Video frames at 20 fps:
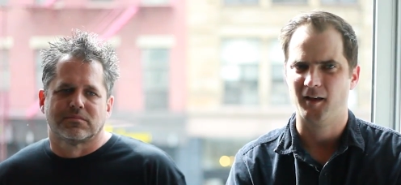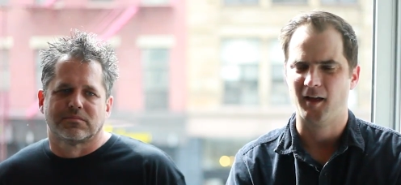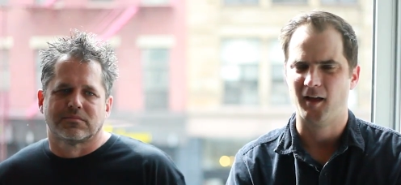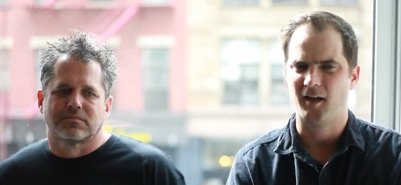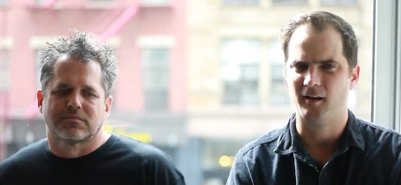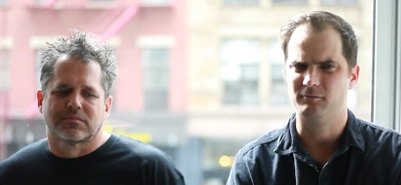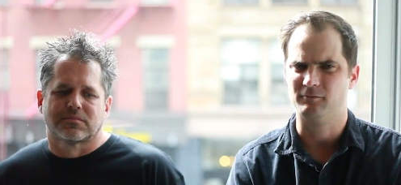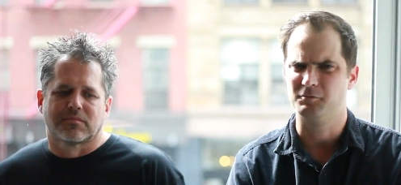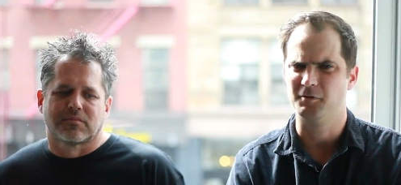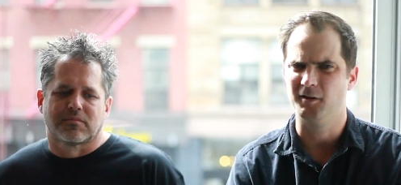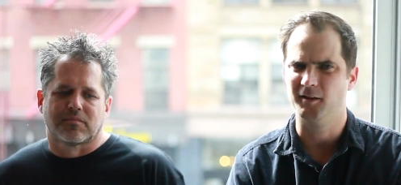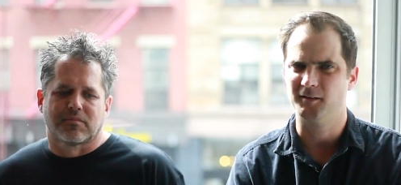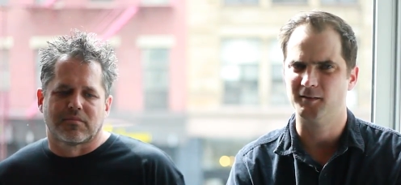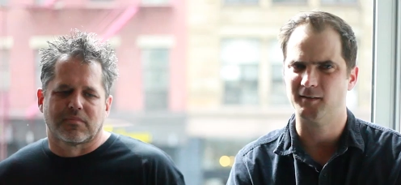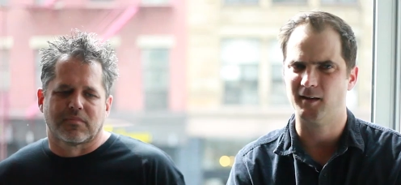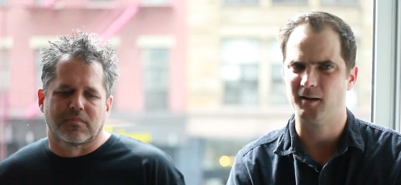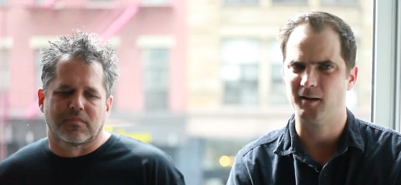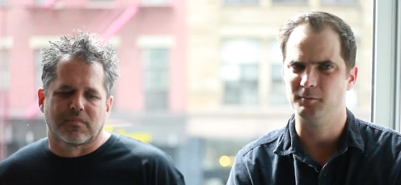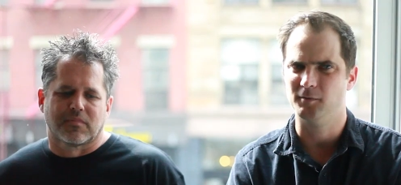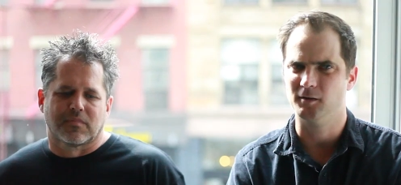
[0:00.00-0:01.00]
Speaker 1: have really
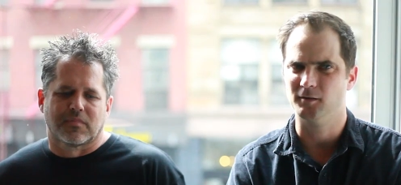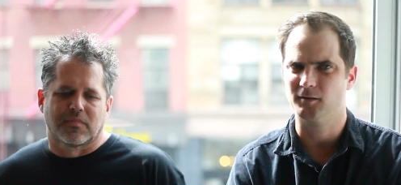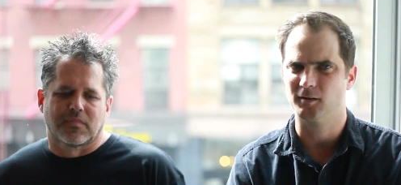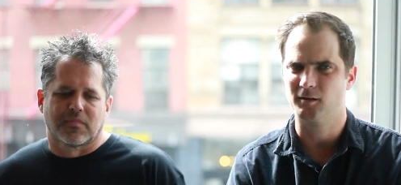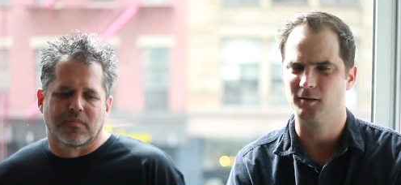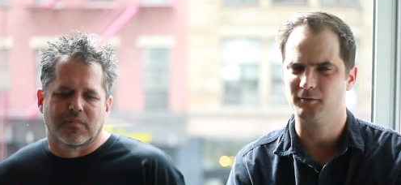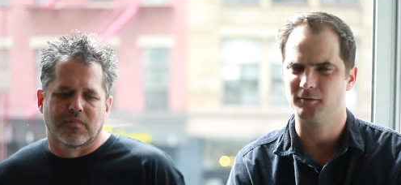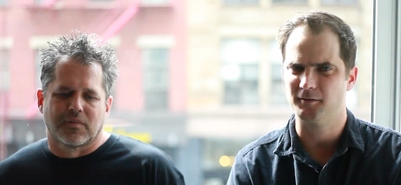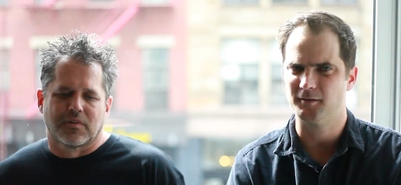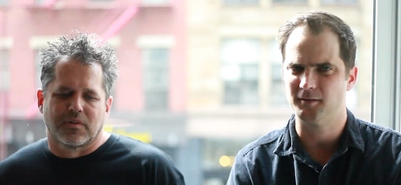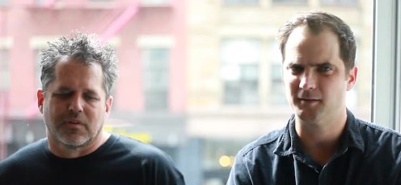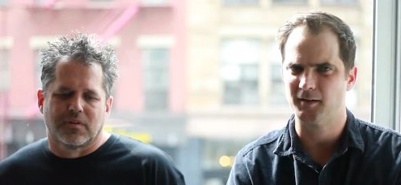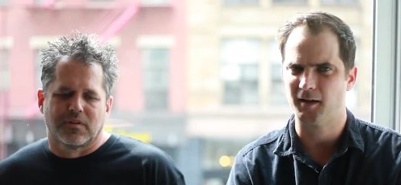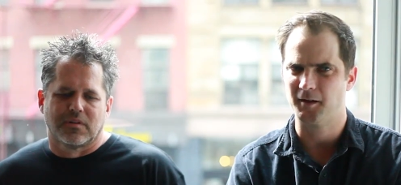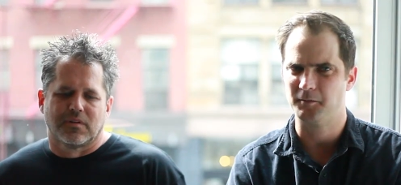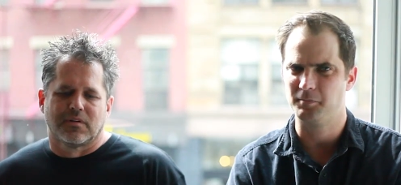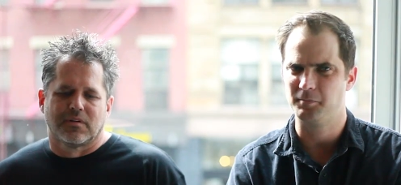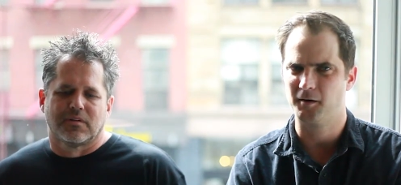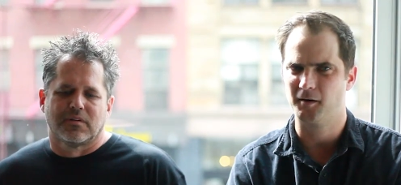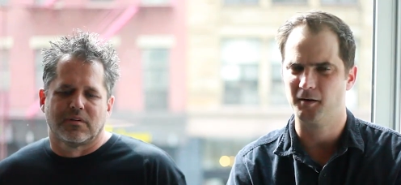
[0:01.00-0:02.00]
sad music over the sad
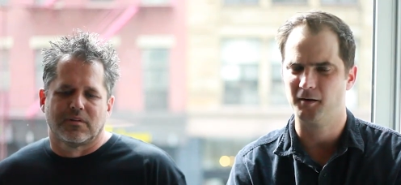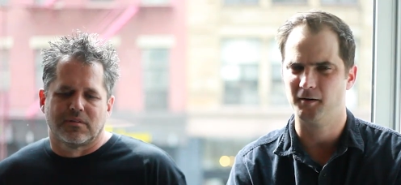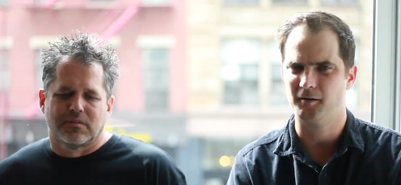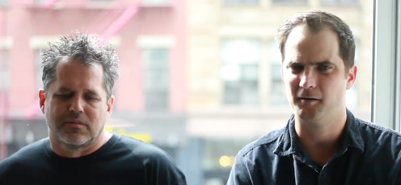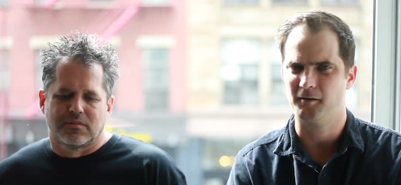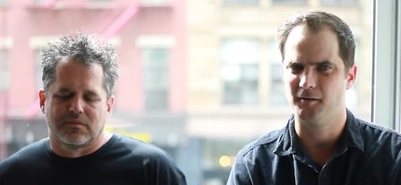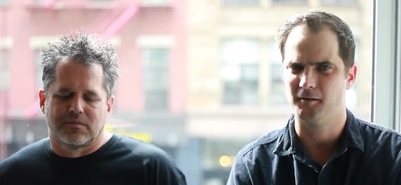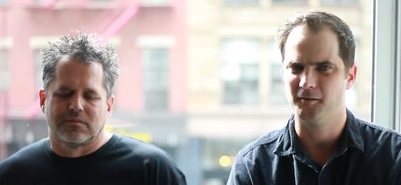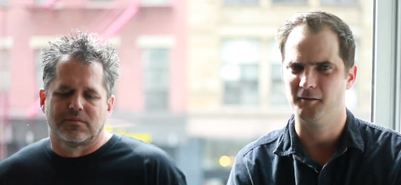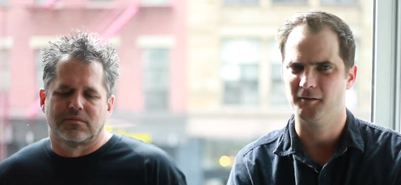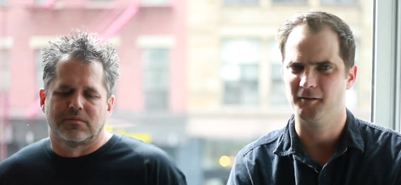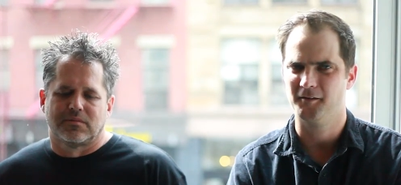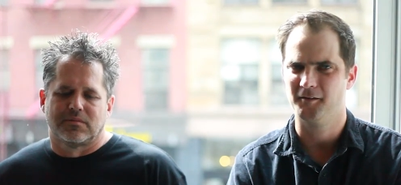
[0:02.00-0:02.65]
part, or.